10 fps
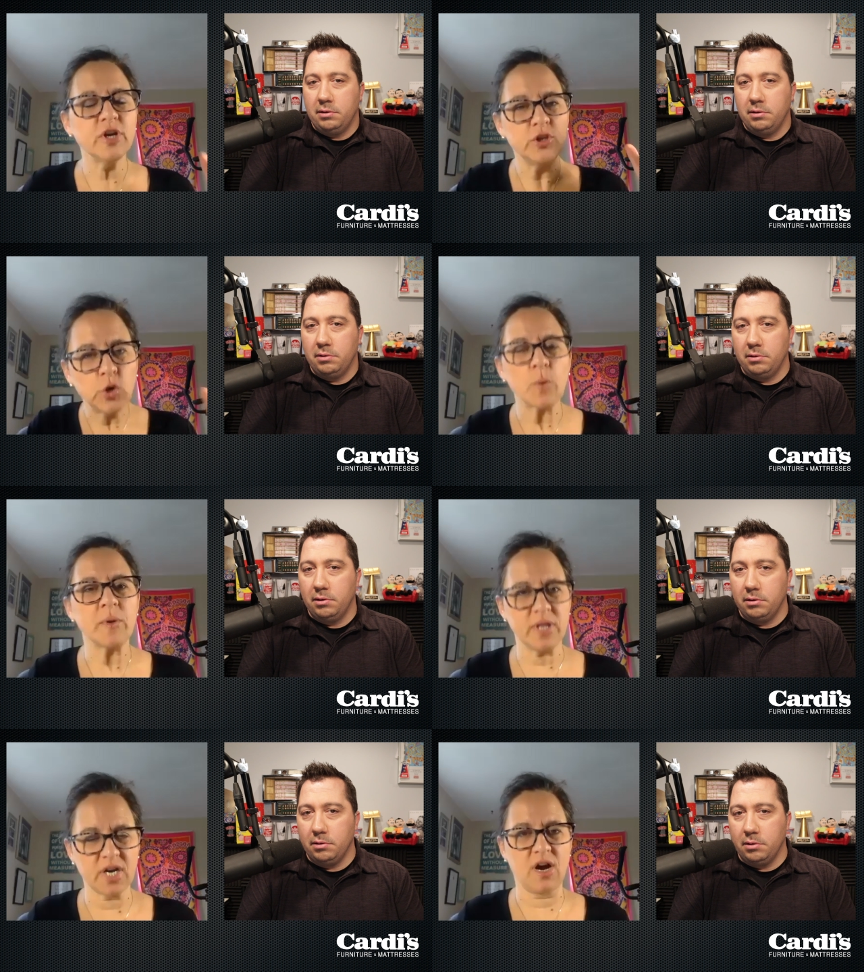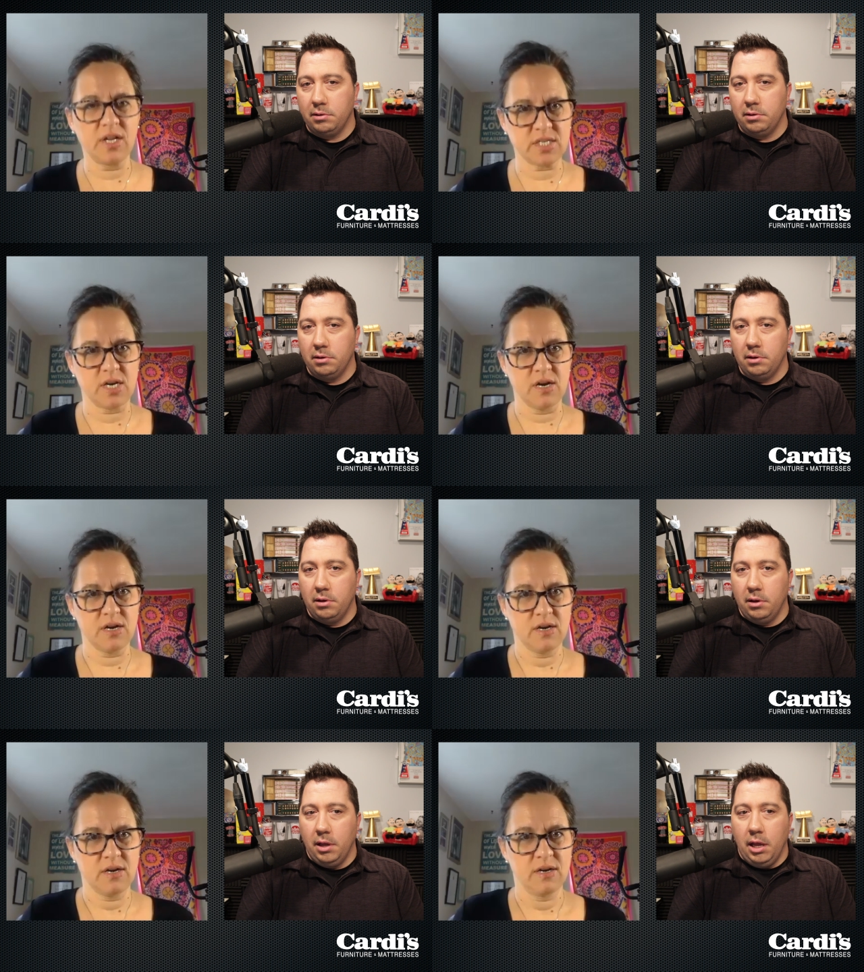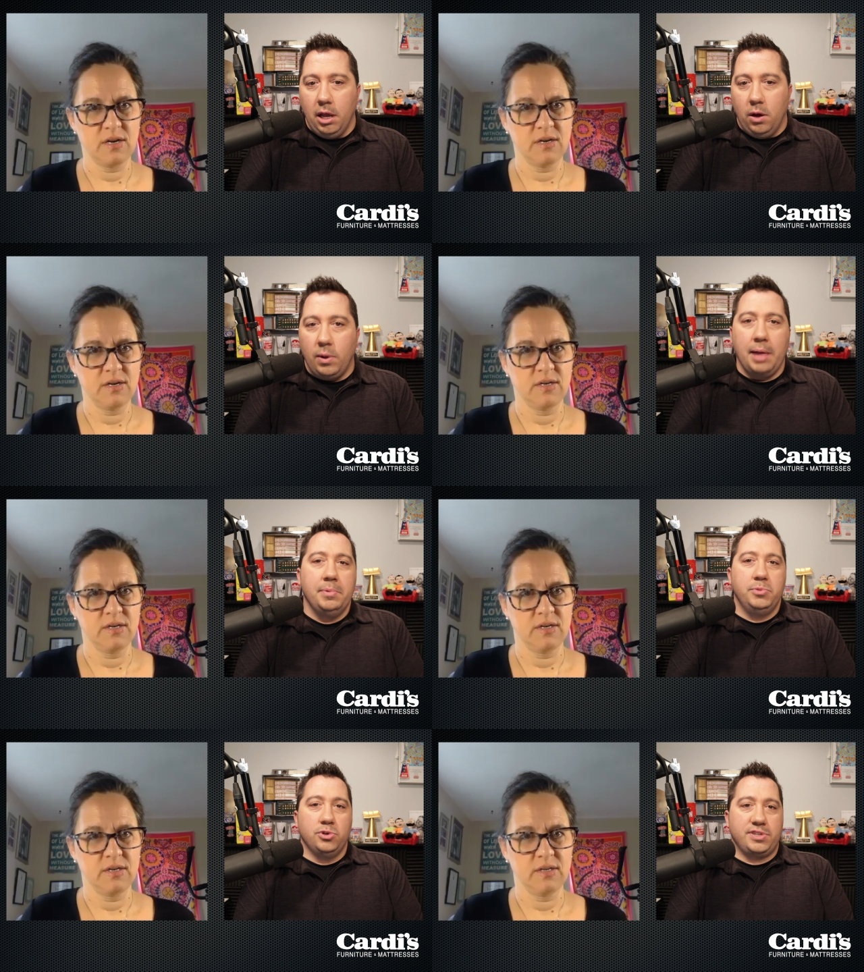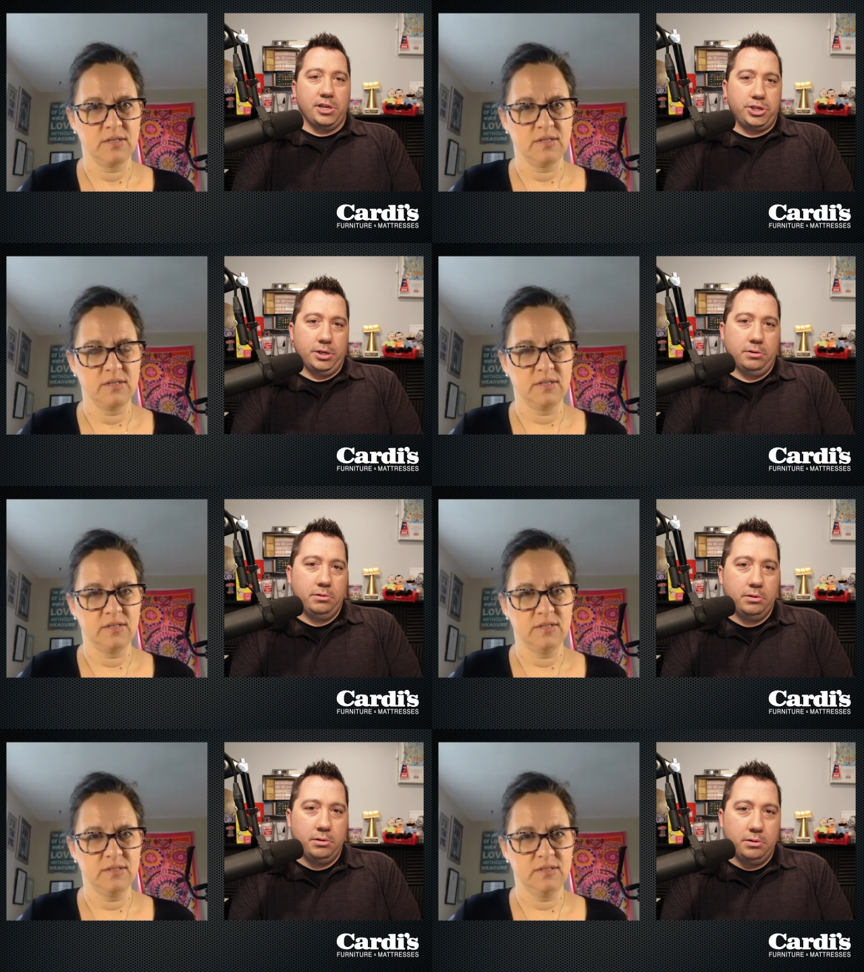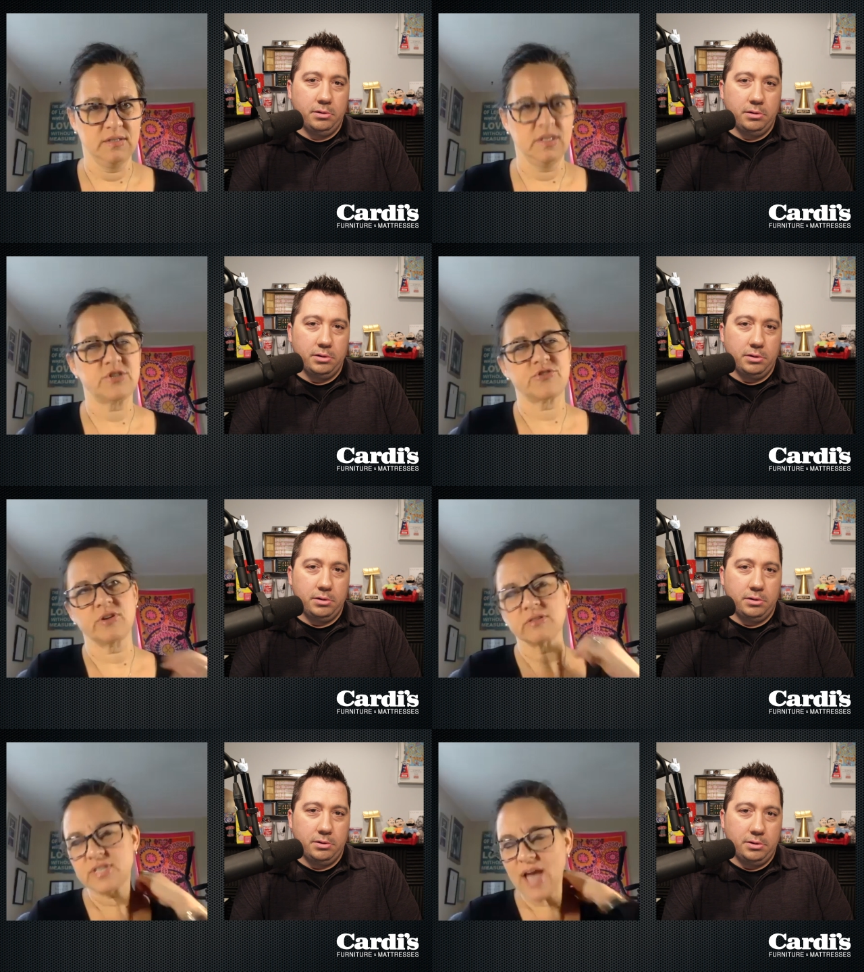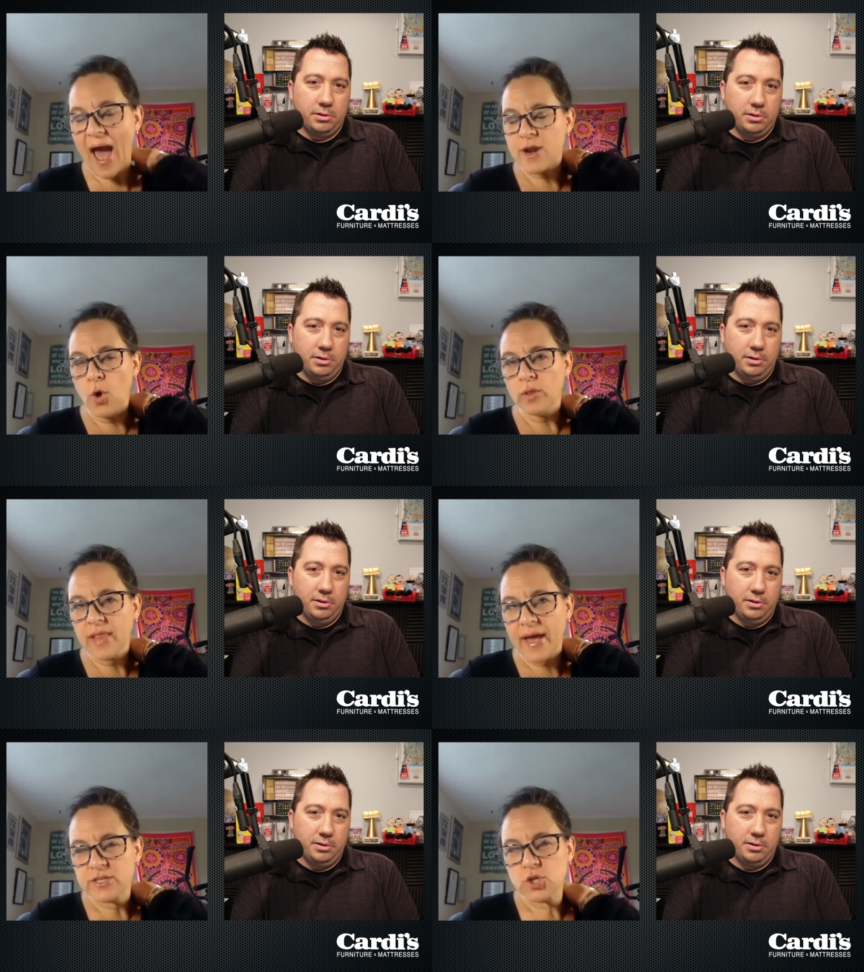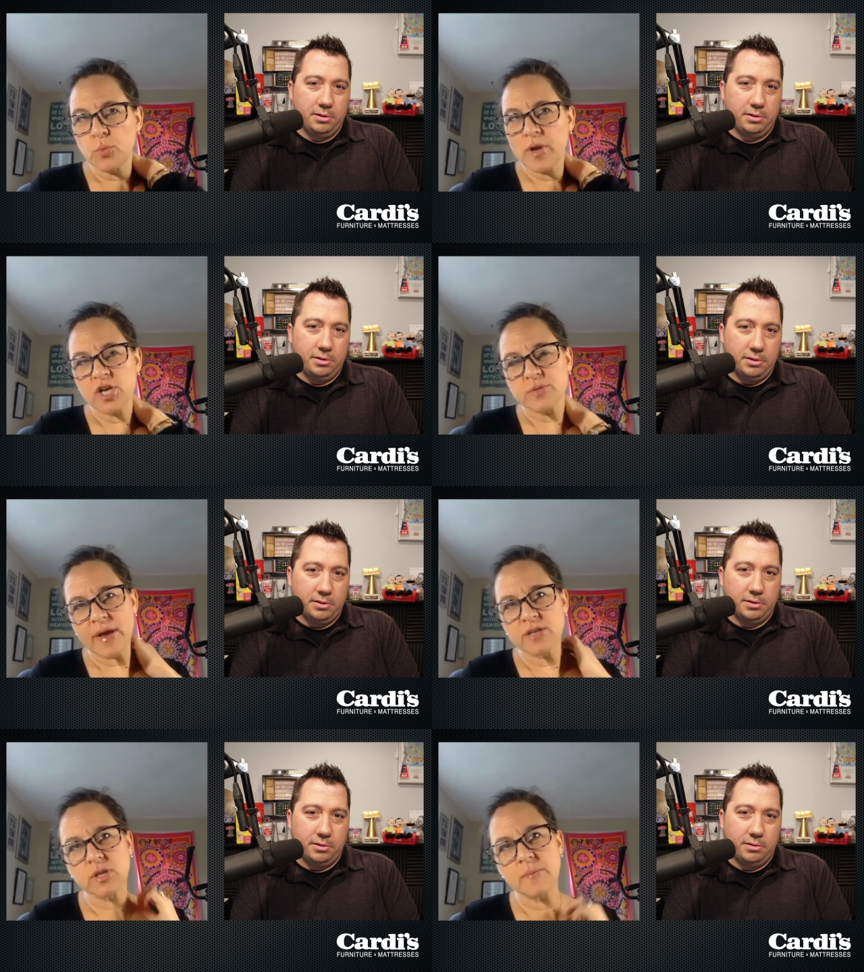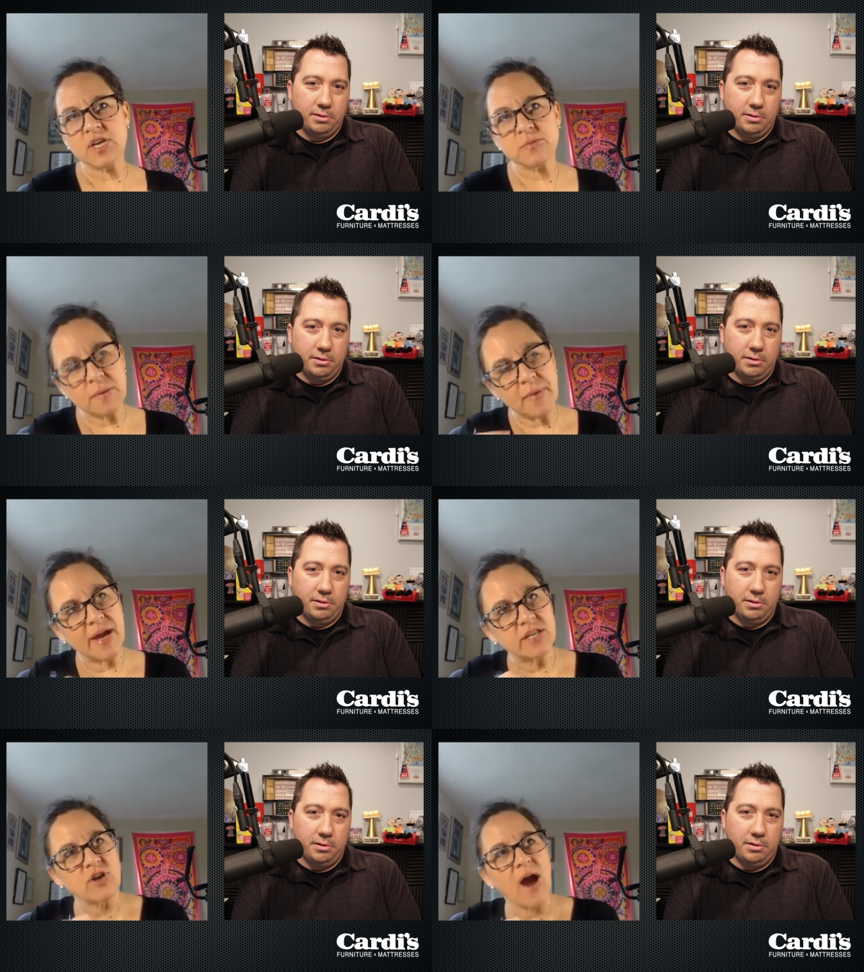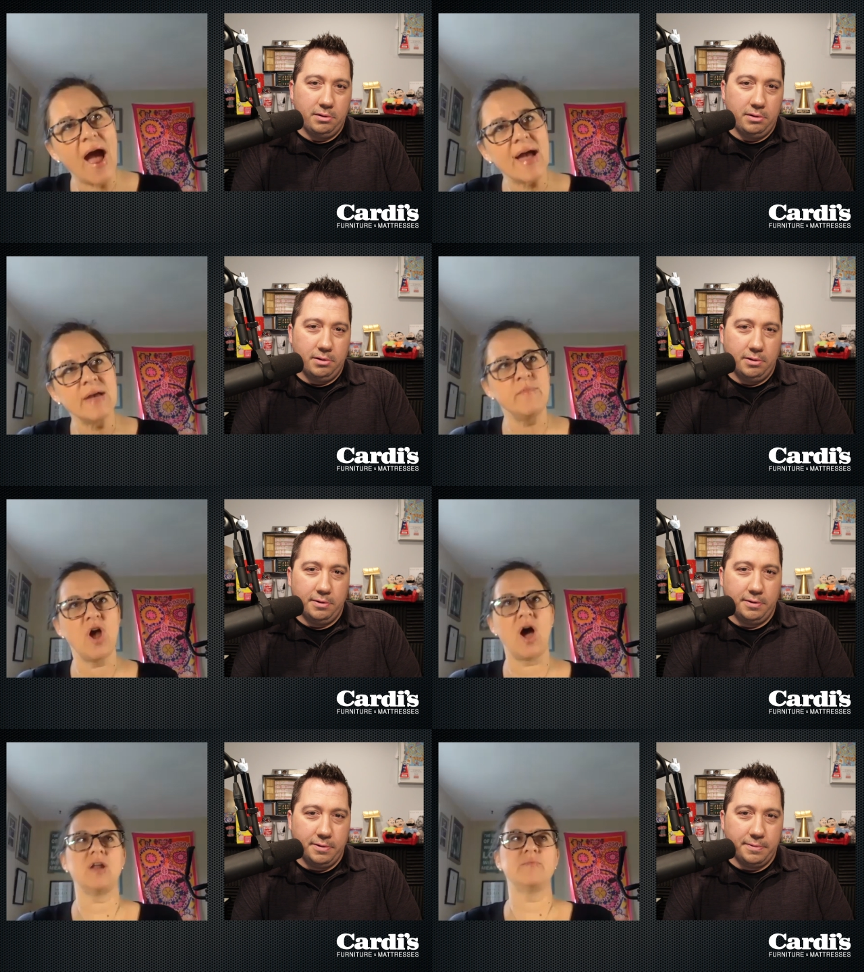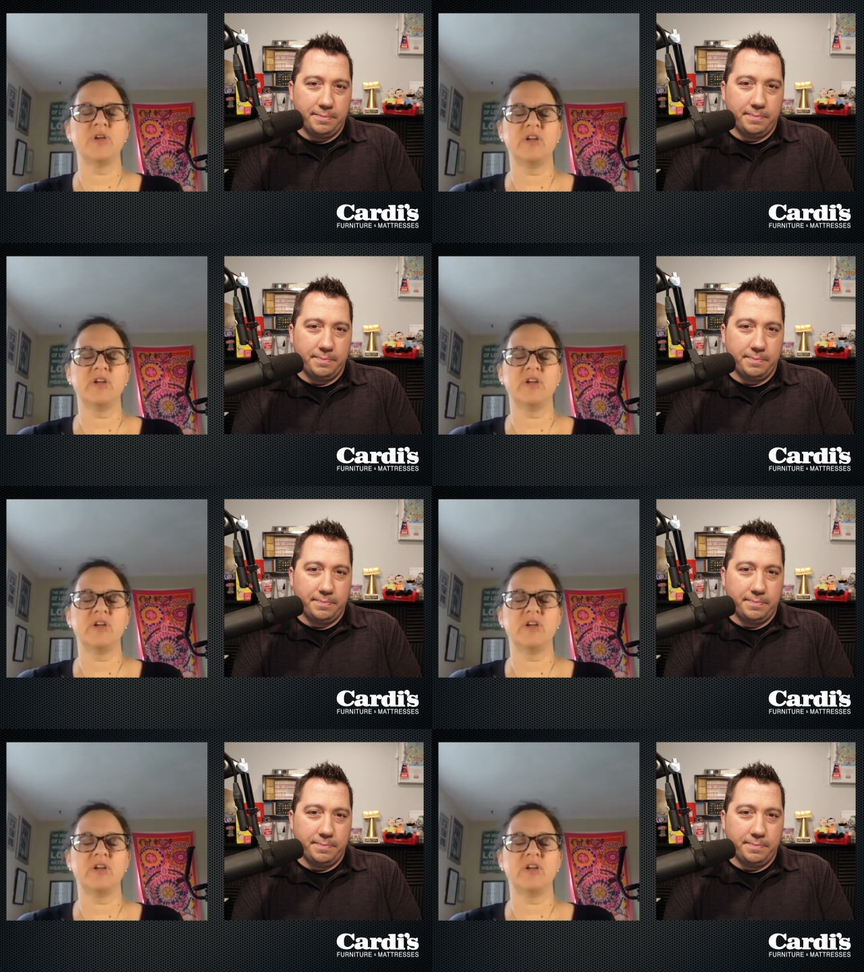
Speaker 1: normal at a
Speaker 2: concert? Well, I'm a musician.
Speaker 1: That's true. See, I don't like. So here's my. So let me explain my answer. I am not a big